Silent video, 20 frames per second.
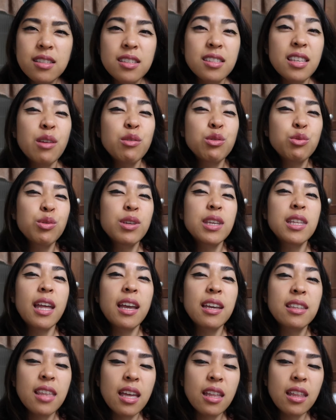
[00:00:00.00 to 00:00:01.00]
Because I was really
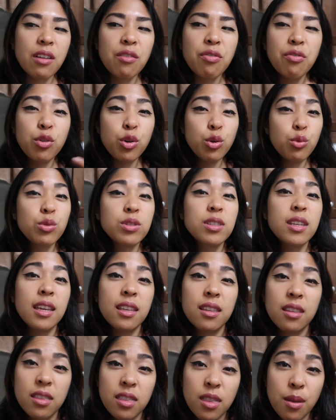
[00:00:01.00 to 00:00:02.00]
like that. Like, food was
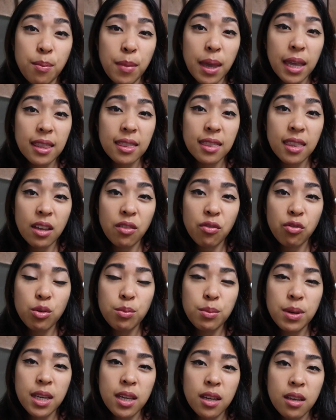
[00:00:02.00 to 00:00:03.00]
like the main thing for
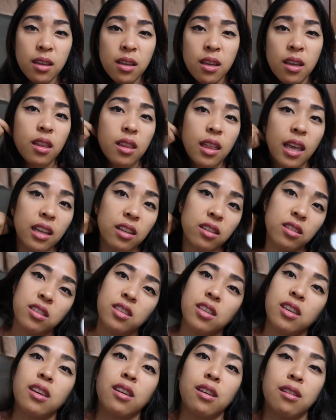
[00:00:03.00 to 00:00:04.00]
me, like
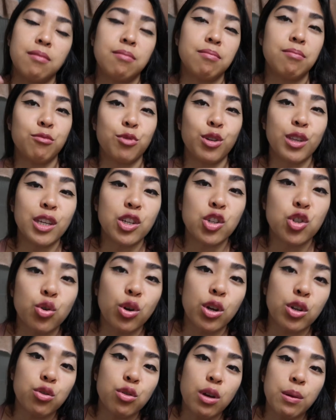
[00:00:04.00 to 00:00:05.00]
to really
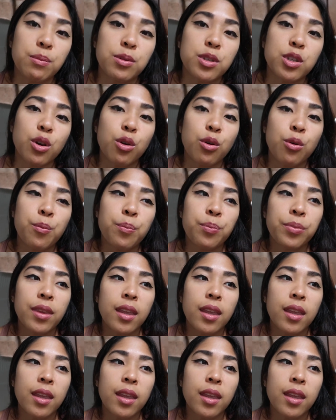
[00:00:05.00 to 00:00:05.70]
enjoy a trip. So